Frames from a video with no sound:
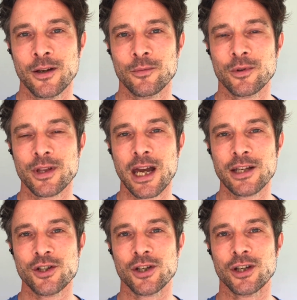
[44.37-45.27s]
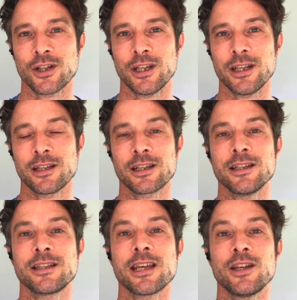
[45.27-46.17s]
Well, that journey
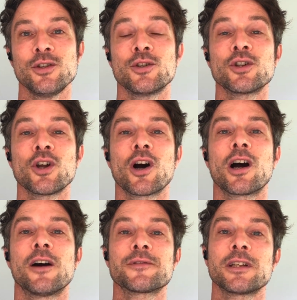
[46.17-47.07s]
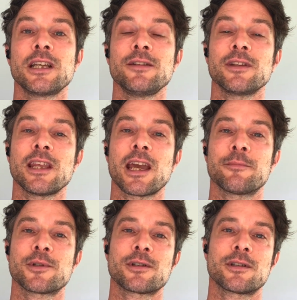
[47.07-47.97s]
continued long after leaving the
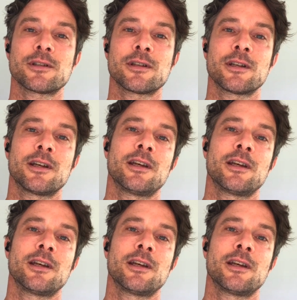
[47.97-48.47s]
Amazon,